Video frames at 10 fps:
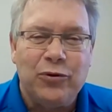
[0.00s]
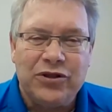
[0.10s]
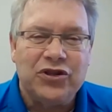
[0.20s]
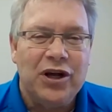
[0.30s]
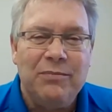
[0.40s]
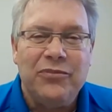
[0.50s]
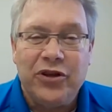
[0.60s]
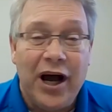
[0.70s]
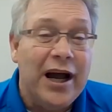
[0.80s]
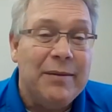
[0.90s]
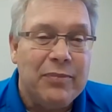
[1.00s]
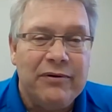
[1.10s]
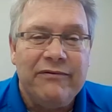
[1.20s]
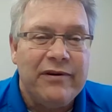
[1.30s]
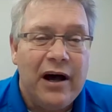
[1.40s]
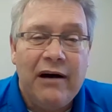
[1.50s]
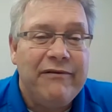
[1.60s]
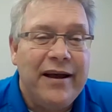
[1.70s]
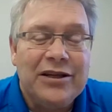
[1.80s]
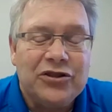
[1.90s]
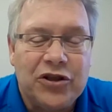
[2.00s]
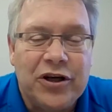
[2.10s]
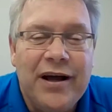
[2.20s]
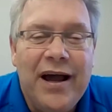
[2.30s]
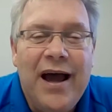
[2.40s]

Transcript: with some type of a fastener.